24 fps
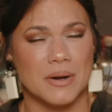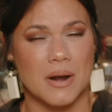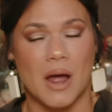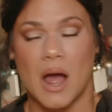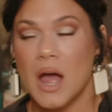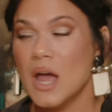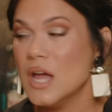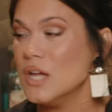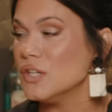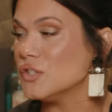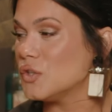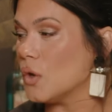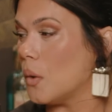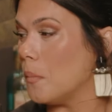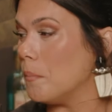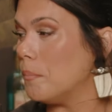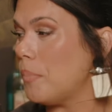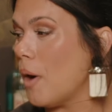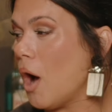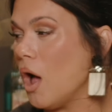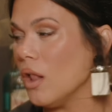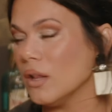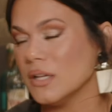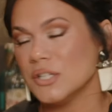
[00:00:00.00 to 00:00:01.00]
And so
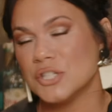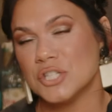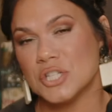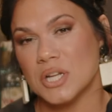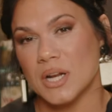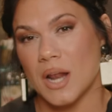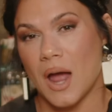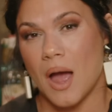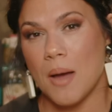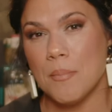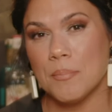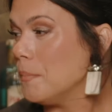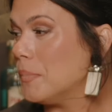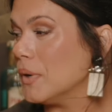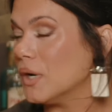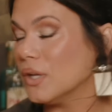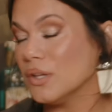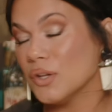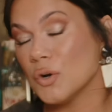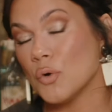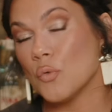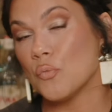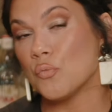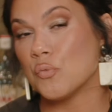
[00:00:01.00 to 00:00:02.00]
polished it up, put a
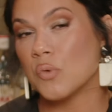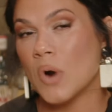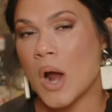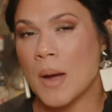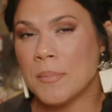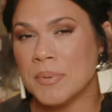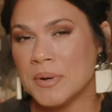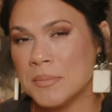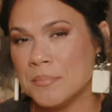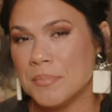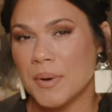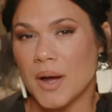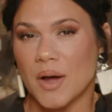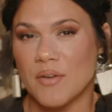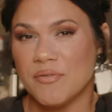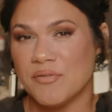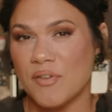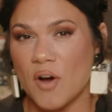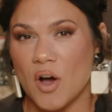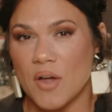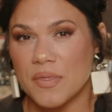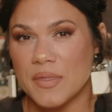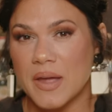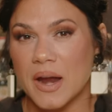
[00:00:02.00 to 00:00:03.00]
little rub and
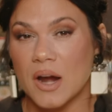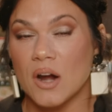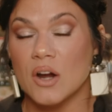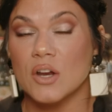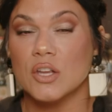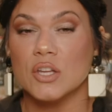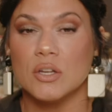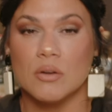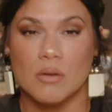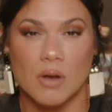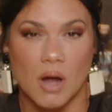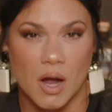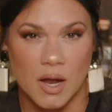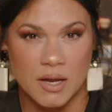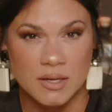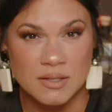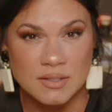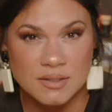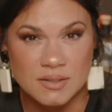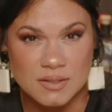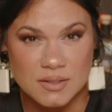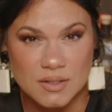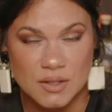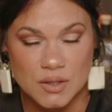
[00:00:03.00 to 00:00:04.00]
buff on there. You
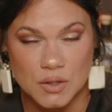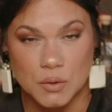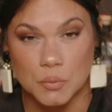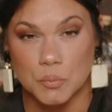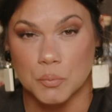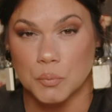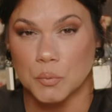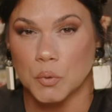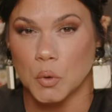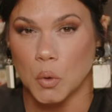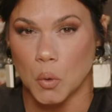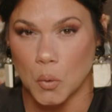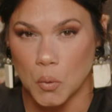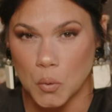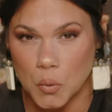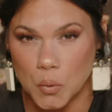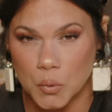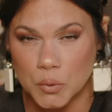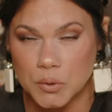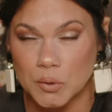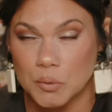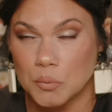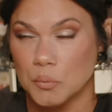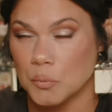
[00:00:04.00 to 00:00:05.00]
guys, the
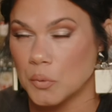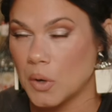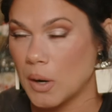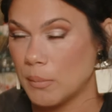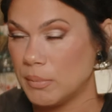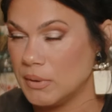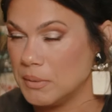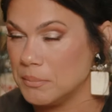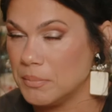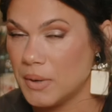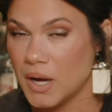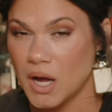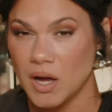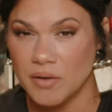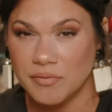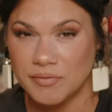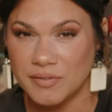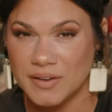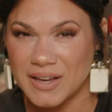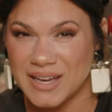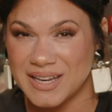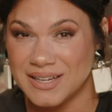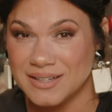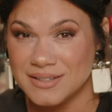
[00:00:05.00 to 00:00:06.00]
gold rub and
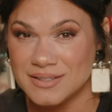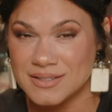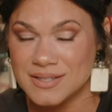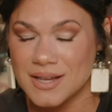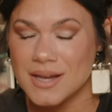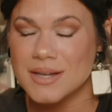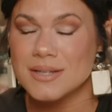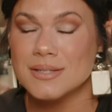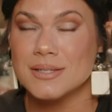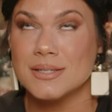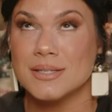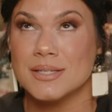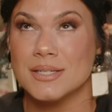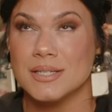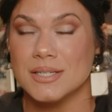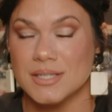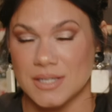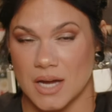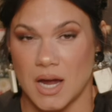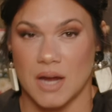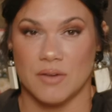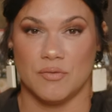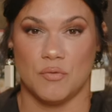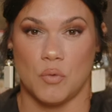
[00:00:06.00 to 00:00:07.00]
buff is to
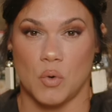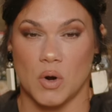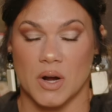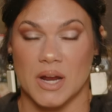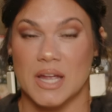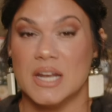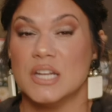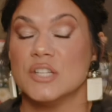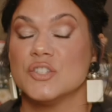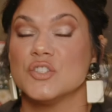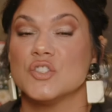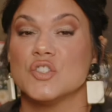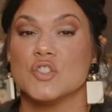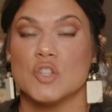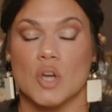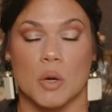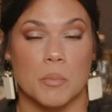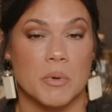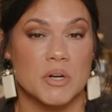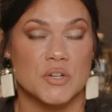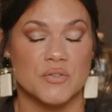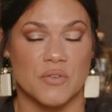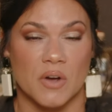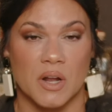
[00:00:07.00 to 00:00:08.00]
die for. It is so
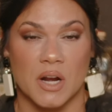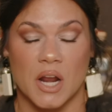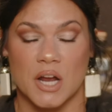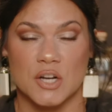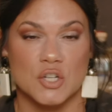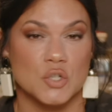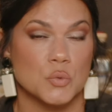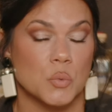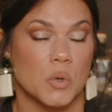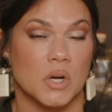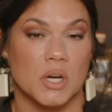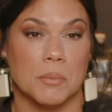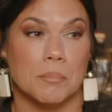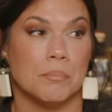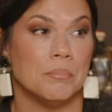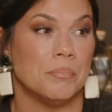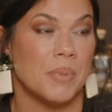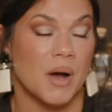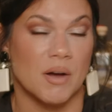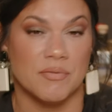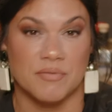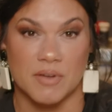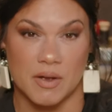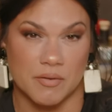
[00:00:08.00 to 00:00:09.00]
much fun. I just want to
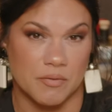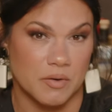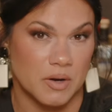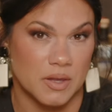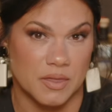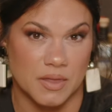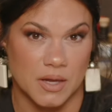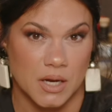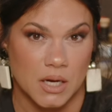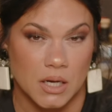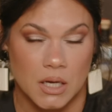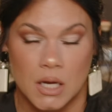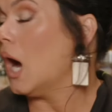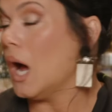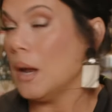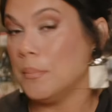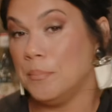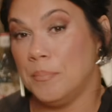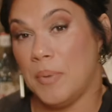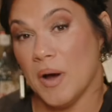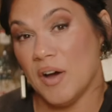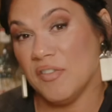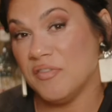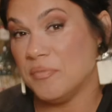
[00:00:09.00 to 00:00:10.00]
buff everything.
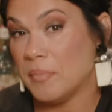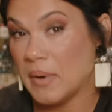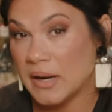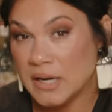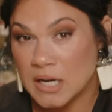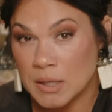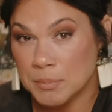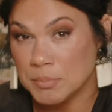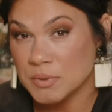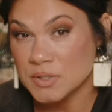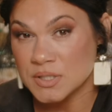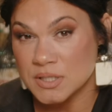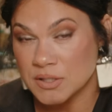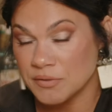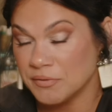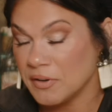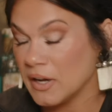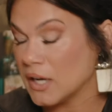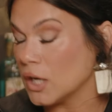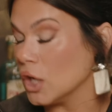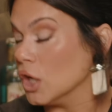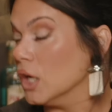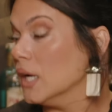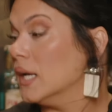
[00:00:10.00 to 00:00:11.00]
I'd buff my nipples if
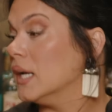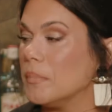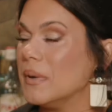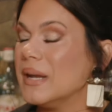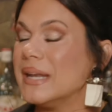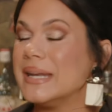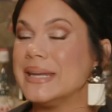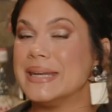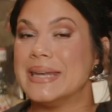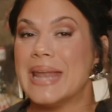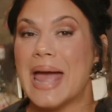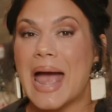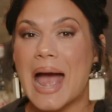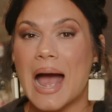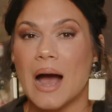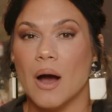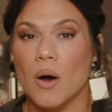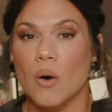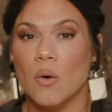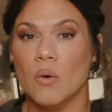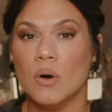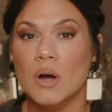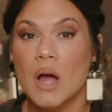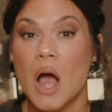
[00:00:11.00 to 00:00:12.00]
I could. But
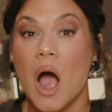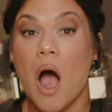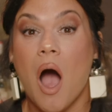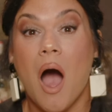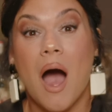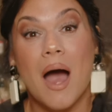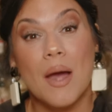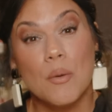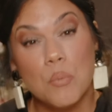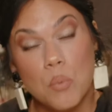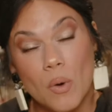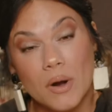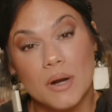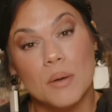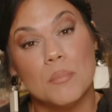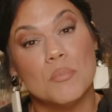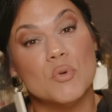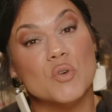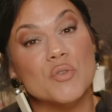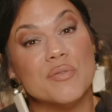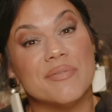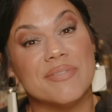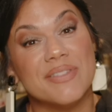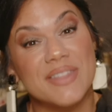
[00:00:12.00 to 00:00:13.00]
now I want to
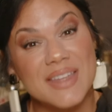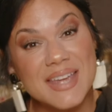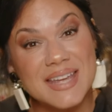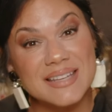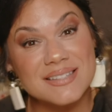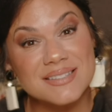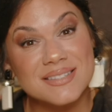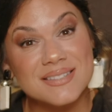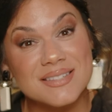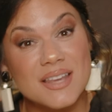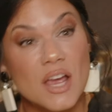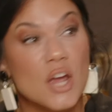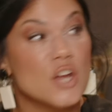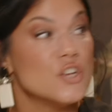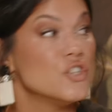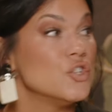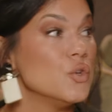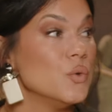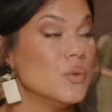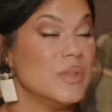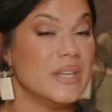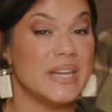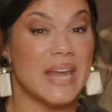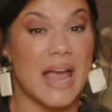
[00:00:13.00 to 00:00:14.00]
move this
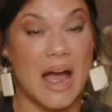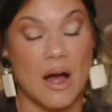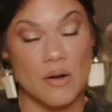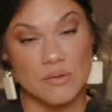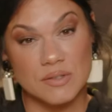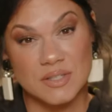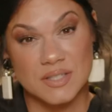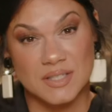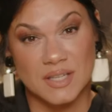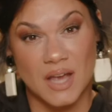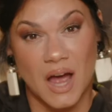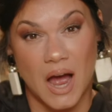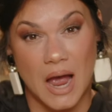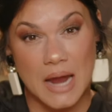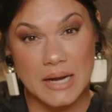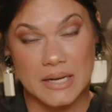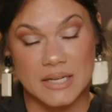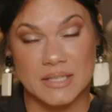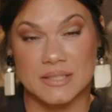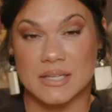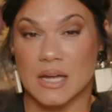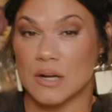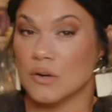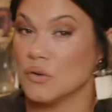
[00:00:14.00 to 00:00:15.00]
to the outside
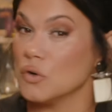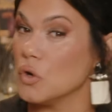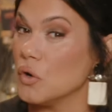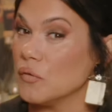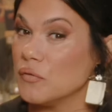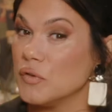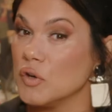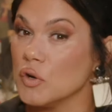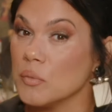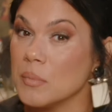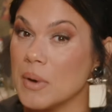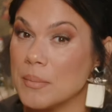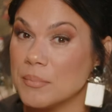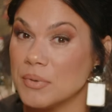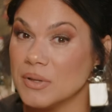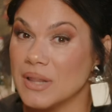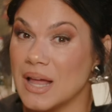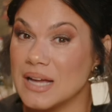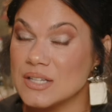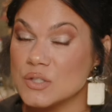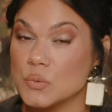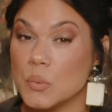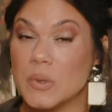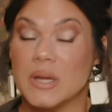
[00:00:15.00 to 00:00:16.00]
because I don't know if you remember
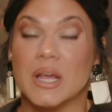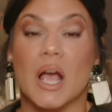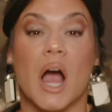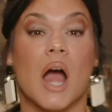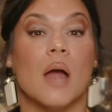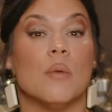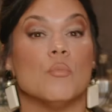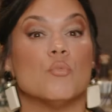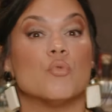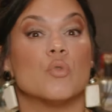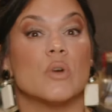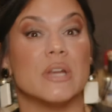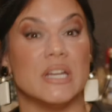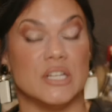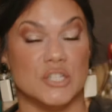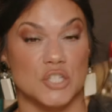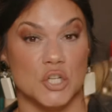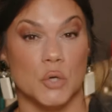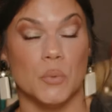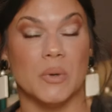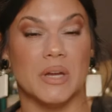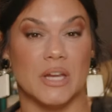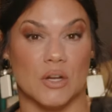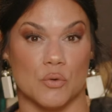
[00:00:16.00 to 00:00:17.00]
last week, I'm
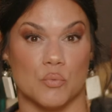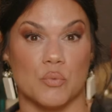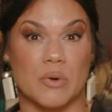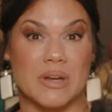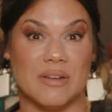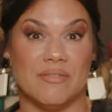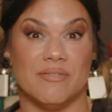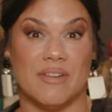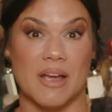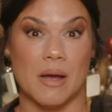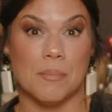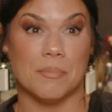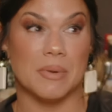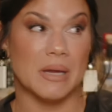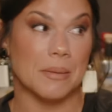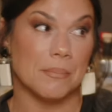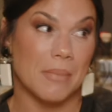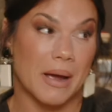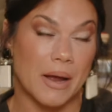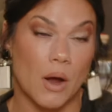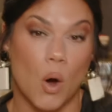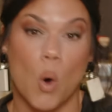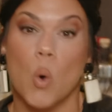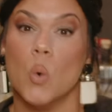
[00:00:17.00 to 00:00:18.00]
redoing and revamping
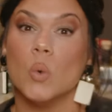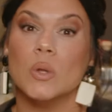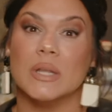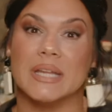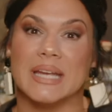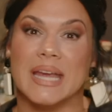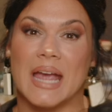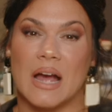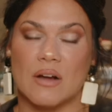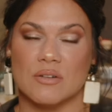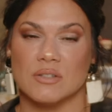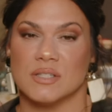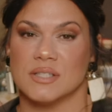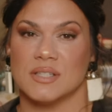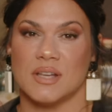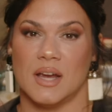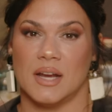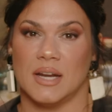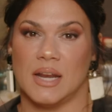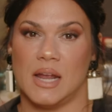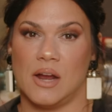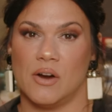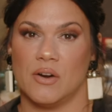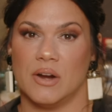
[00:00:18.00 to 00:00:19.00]
my only
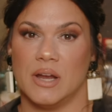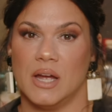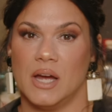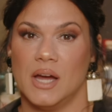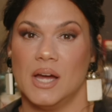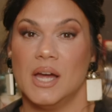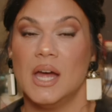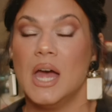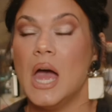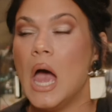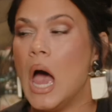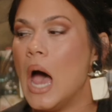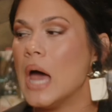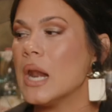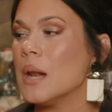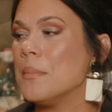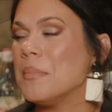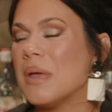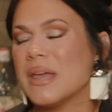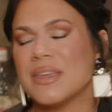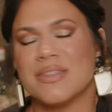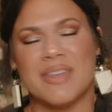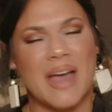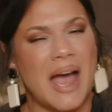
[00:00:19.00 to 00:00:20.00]
outside area. And
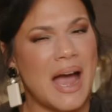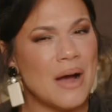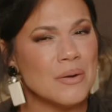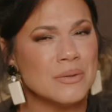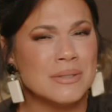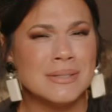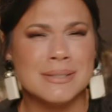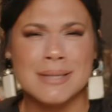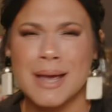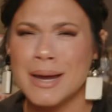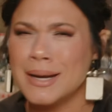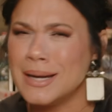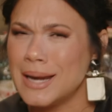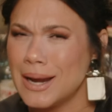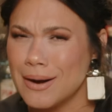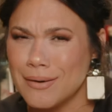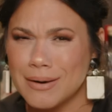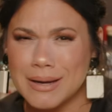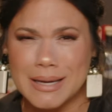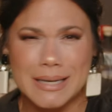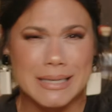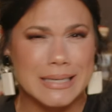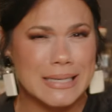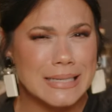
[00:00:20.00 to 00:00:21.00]
I'm like, the outside
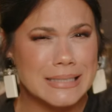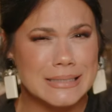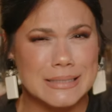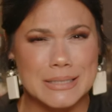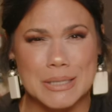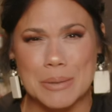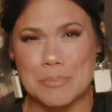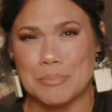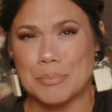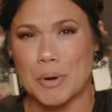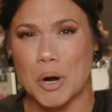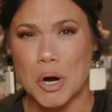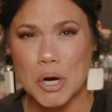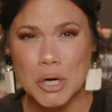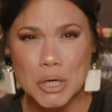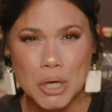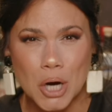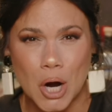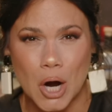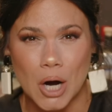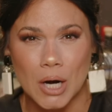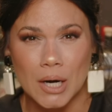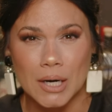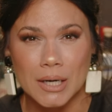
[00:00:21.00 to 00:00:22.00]
area needs a bar
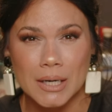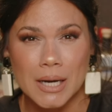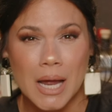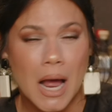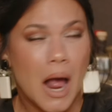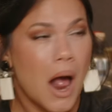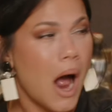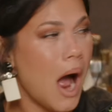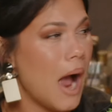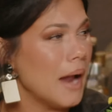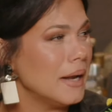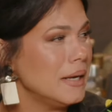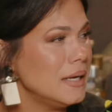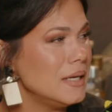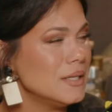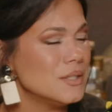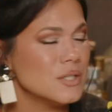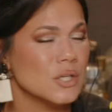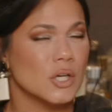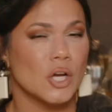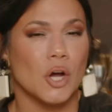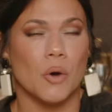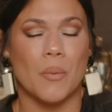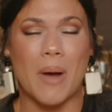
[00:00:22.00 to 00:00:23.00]
cart. I need
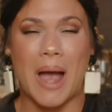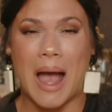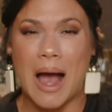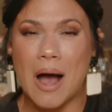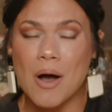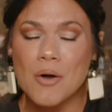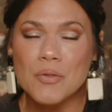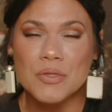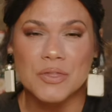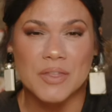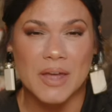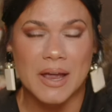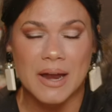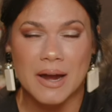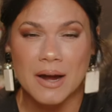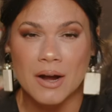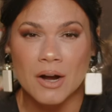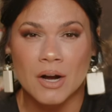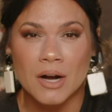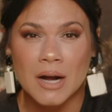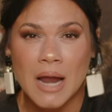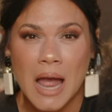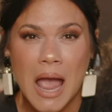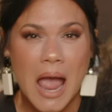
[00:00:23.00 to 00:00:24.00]
to go out
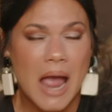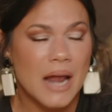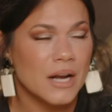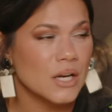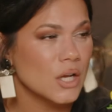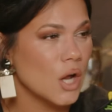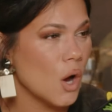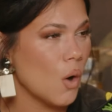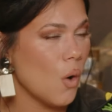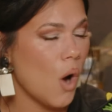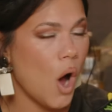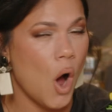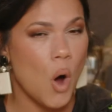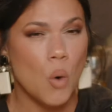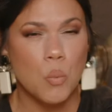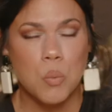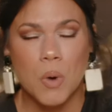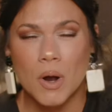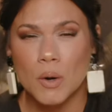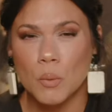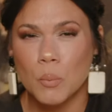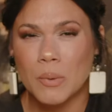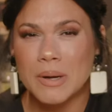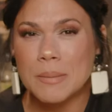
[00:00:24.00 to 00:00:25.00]
there and go, oh,
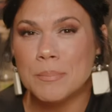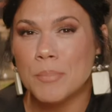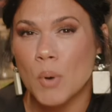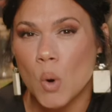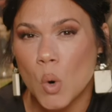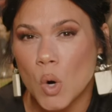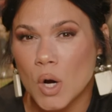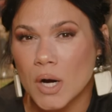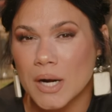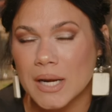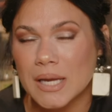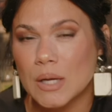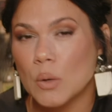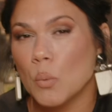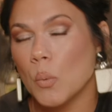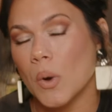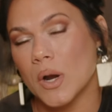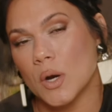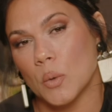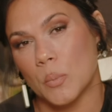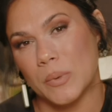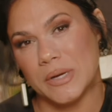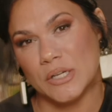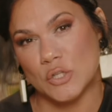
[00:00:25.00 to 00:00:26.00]
what are we pouring?
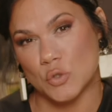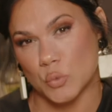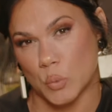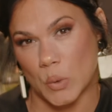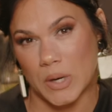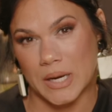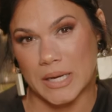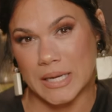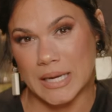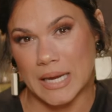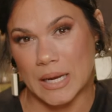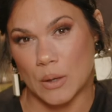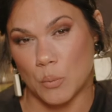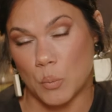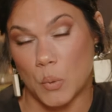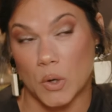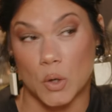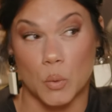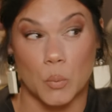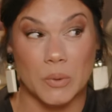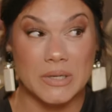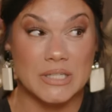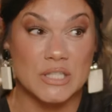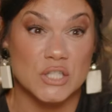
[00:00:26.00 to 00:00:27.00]
What are we drinking?
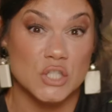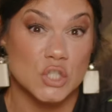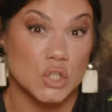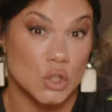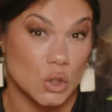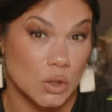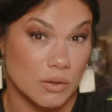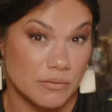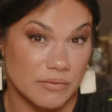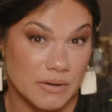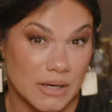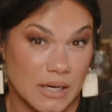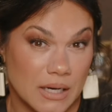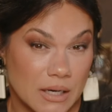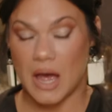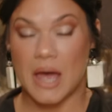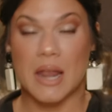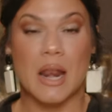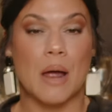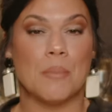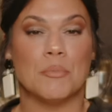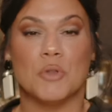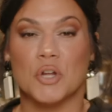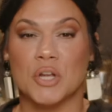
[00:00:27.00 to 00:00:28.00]
What are we serving?
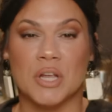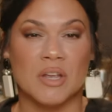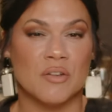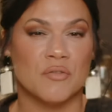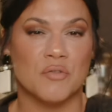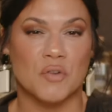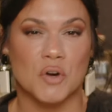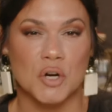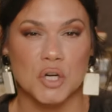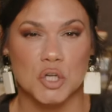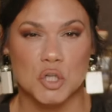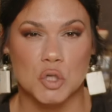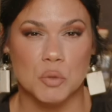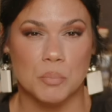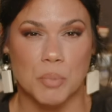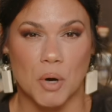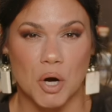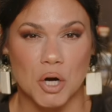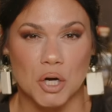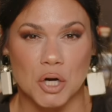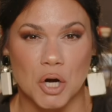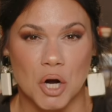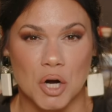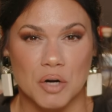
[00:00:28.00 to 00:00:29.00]
And I'm looking for a new
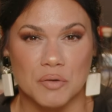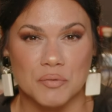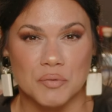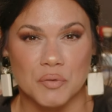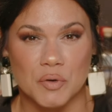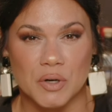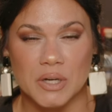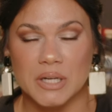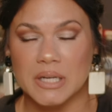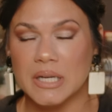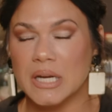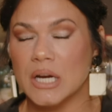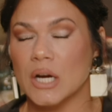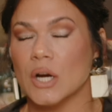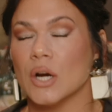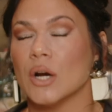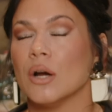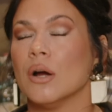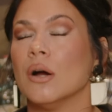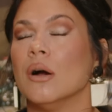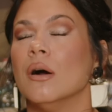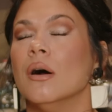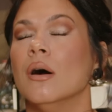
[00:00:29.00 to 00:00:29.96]
bar cart for in here.